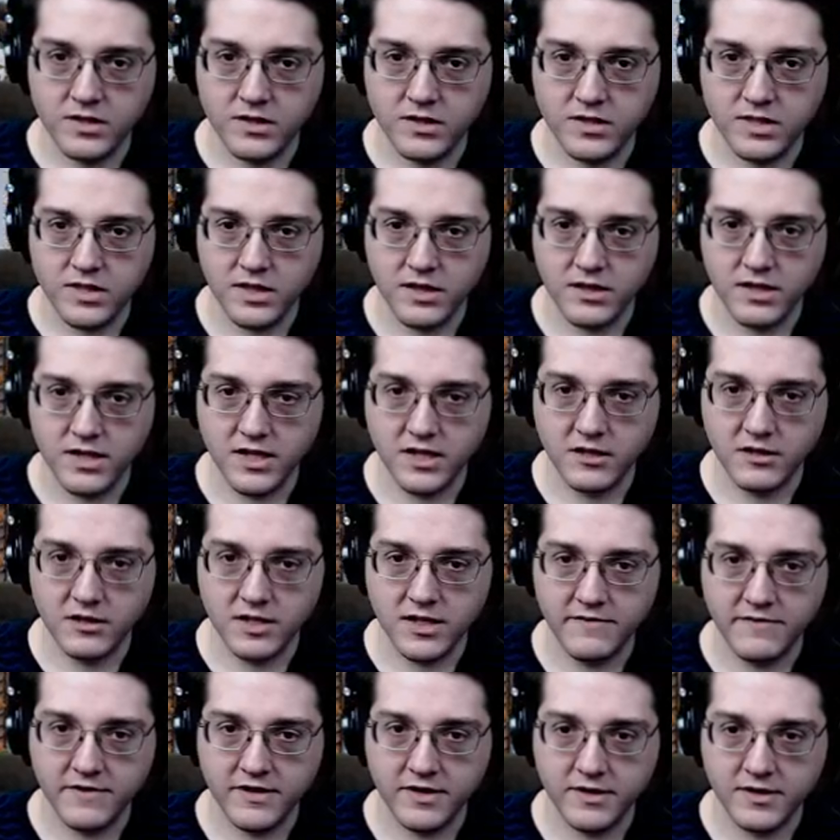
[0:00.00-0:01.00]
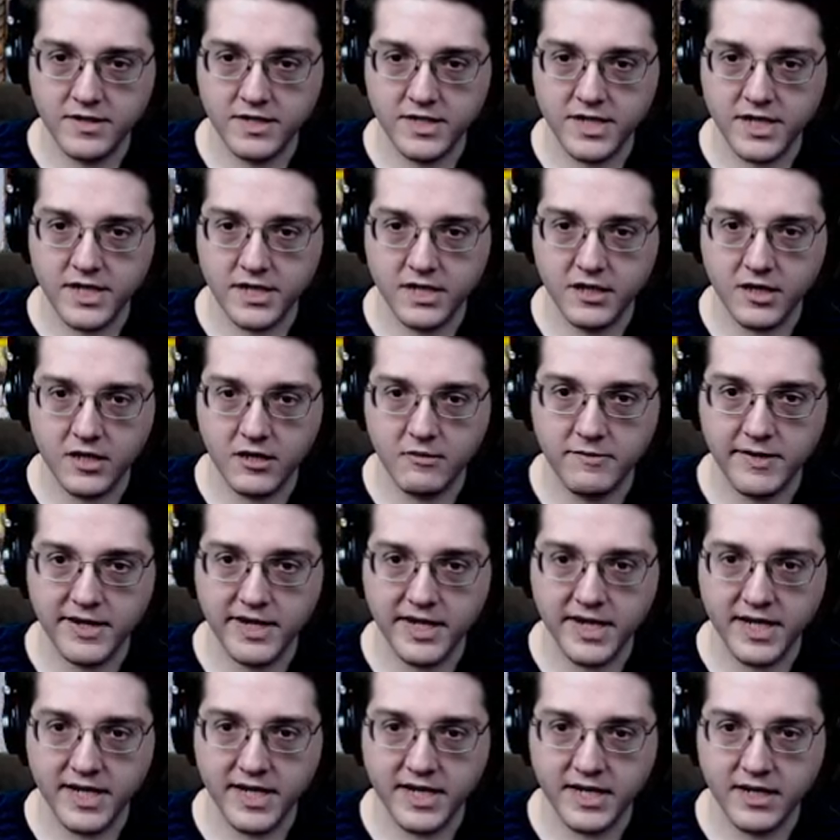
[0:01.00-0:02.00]
It's a little difficult to tell. Are we
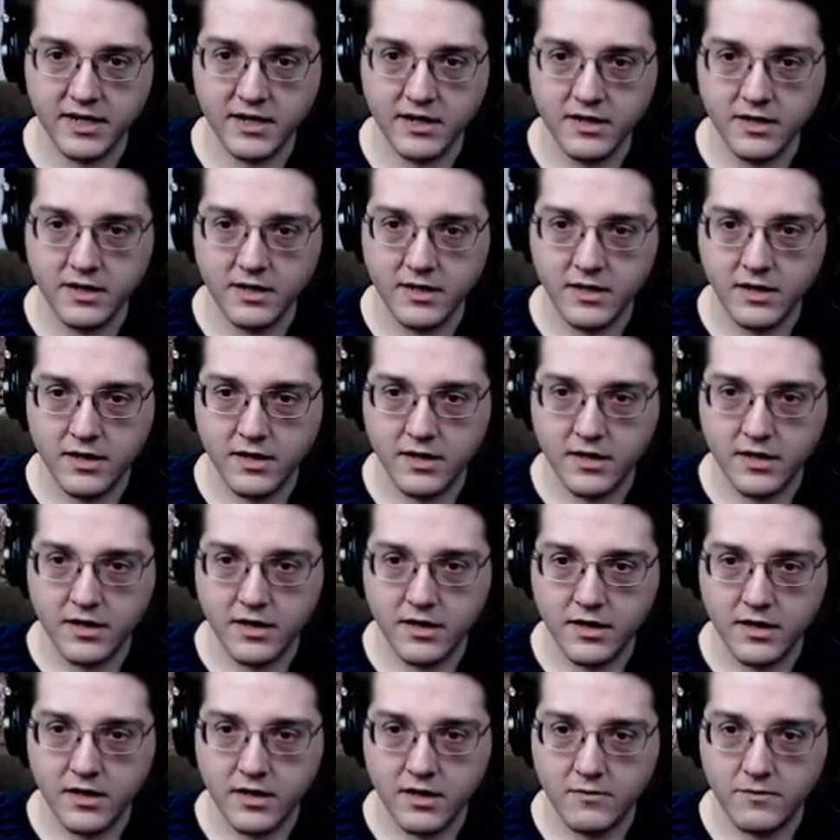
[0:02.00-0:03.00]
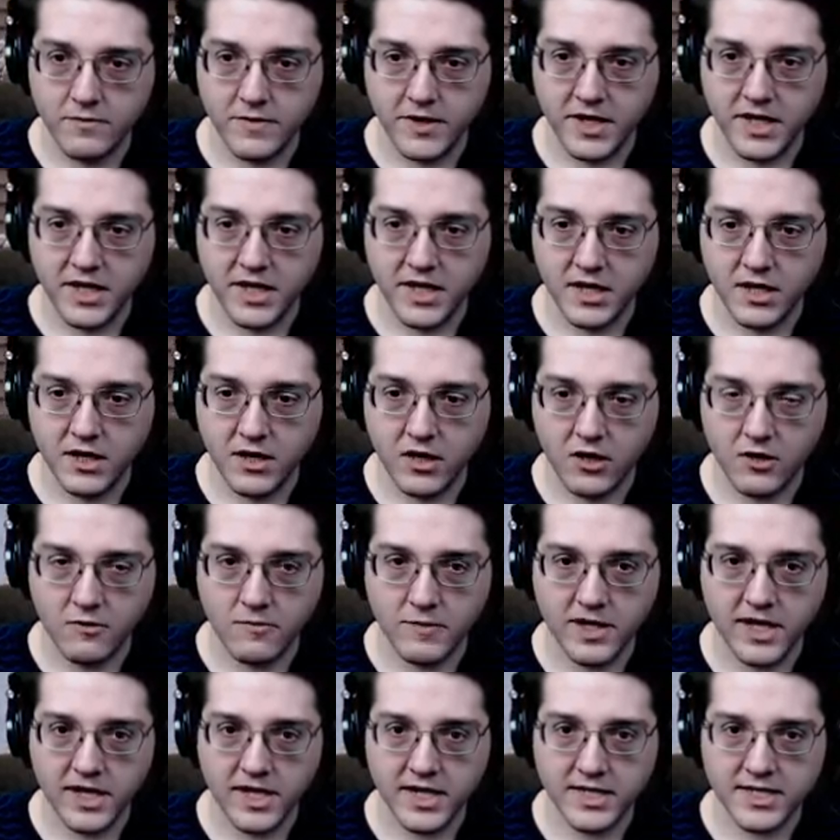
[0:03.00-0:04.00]
getting we are
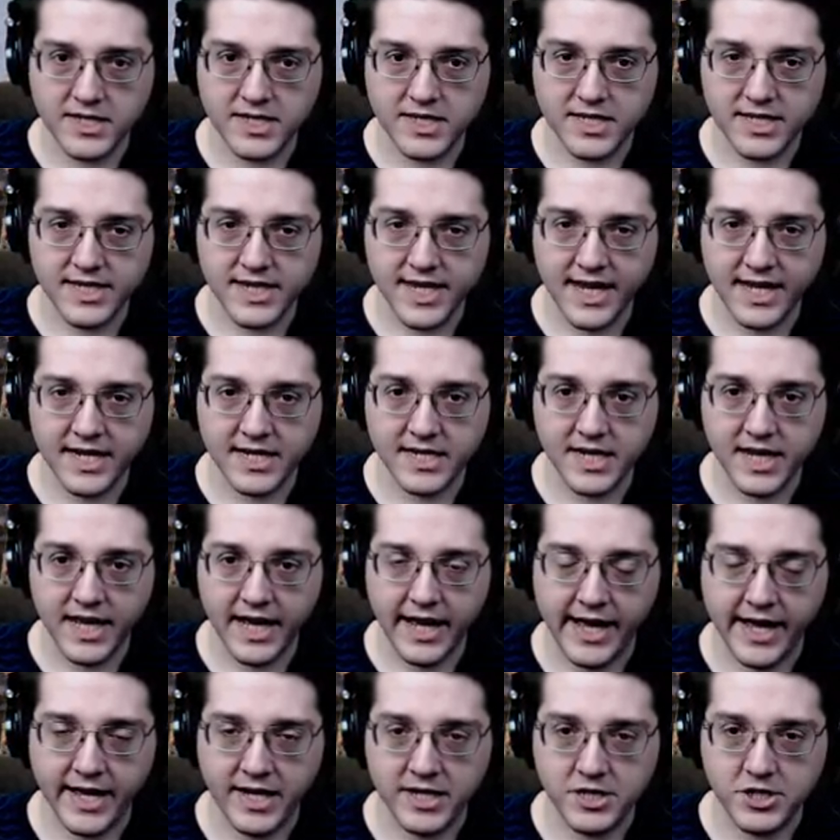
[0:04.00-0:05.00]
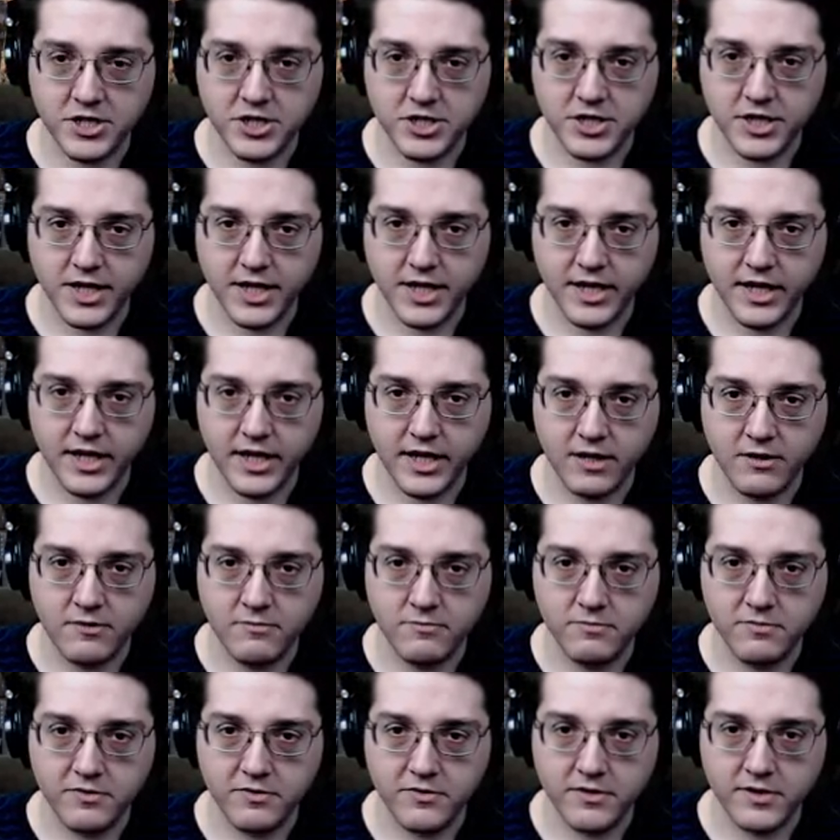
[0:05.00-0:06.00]
we getting stacked ash
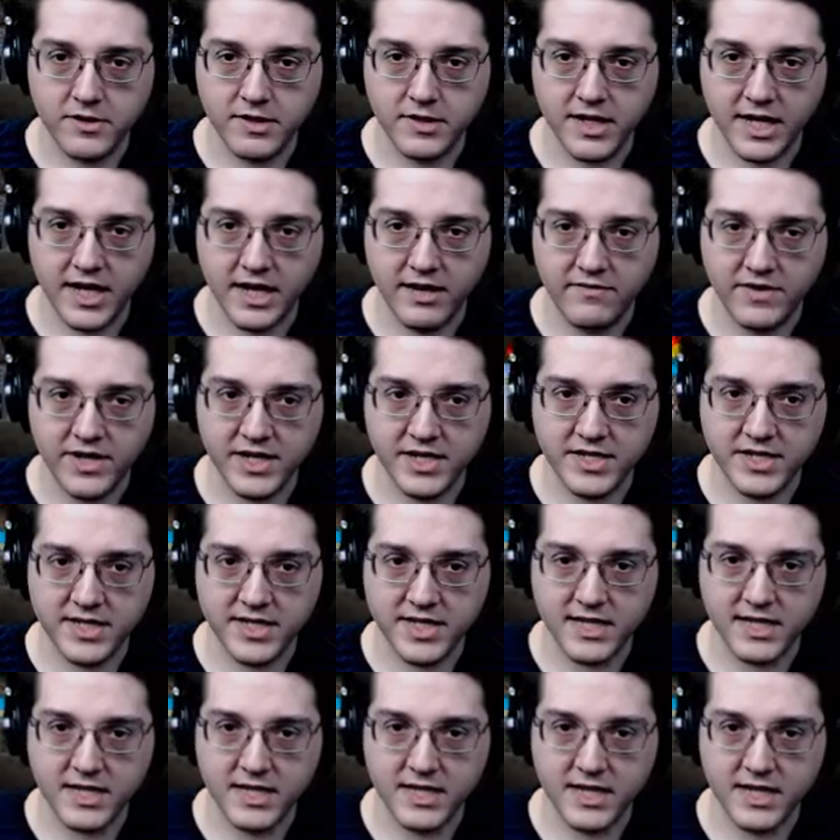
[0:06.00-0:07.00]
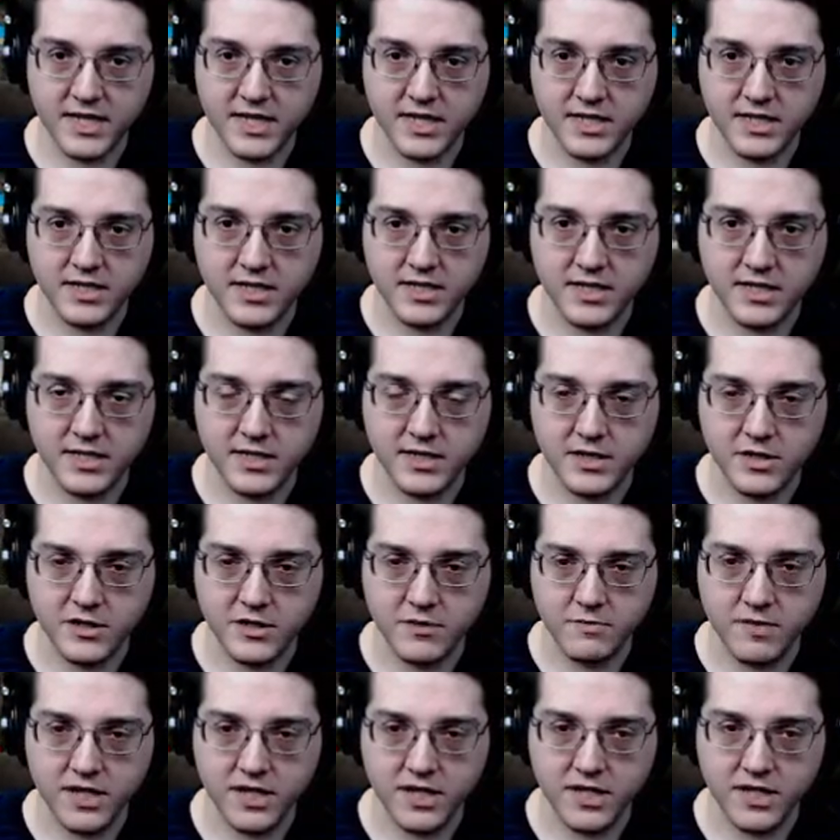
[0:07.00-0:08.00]
output? Have I set these to
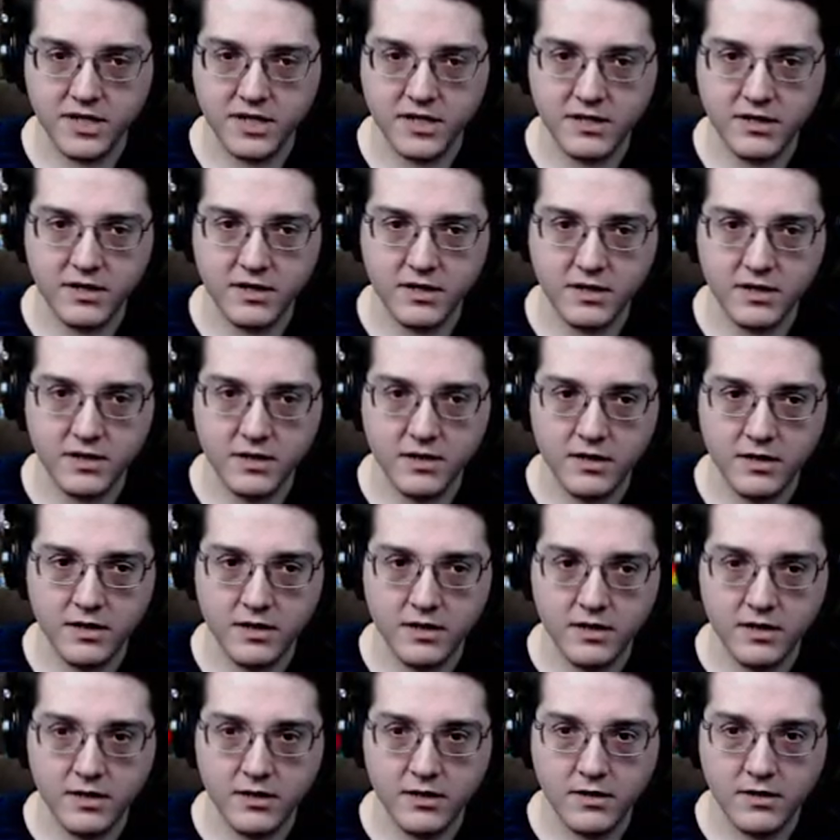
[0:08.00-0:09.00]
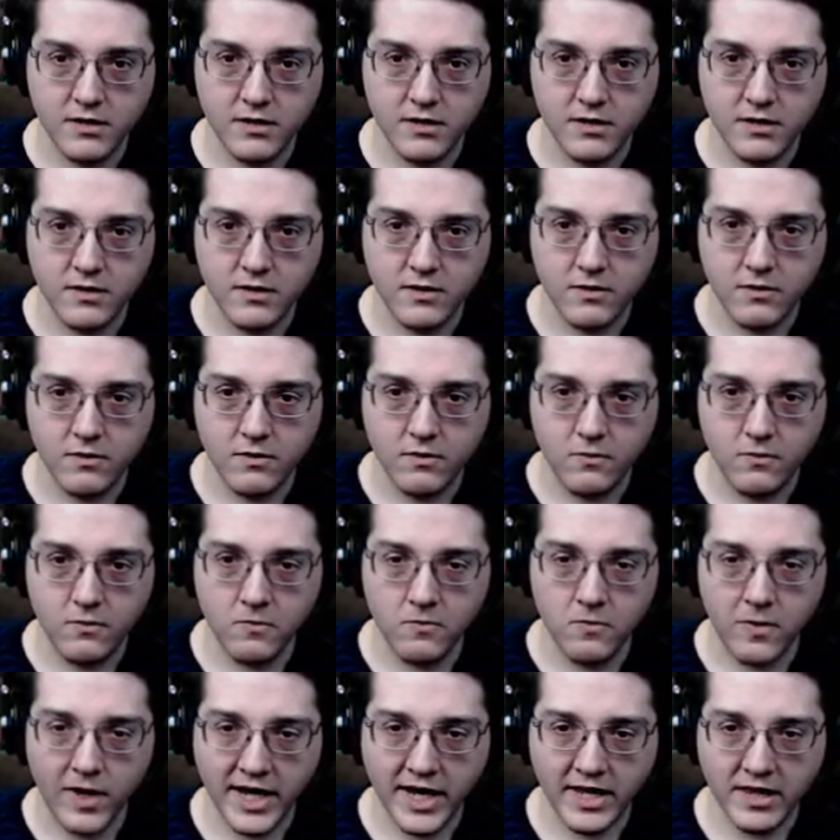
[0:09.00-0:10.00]
be
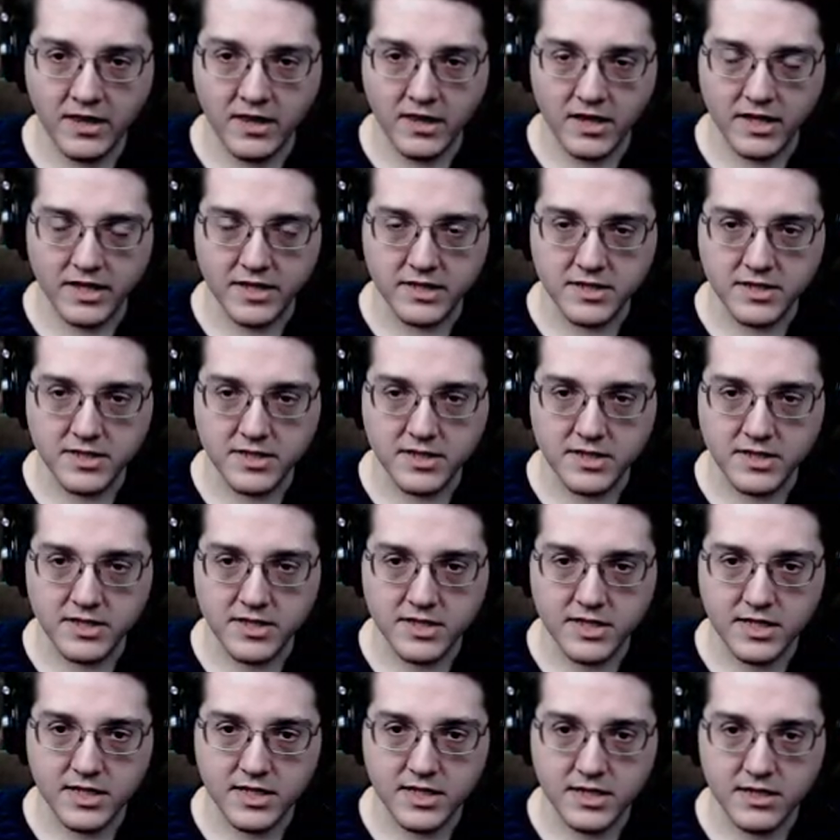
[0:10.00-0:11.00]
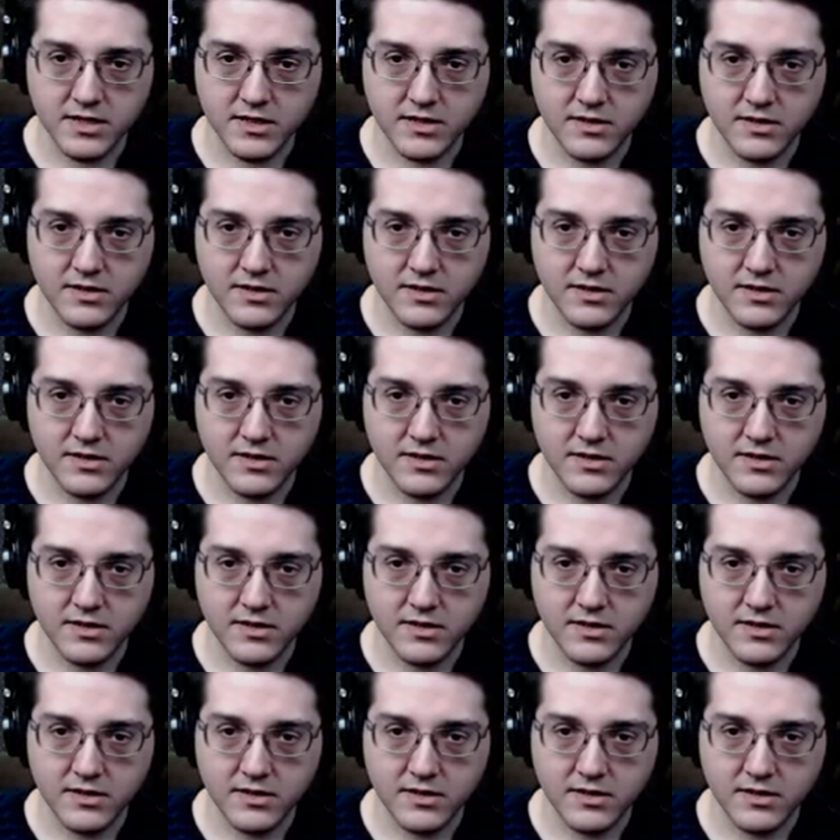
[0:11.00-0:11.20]
whitelist?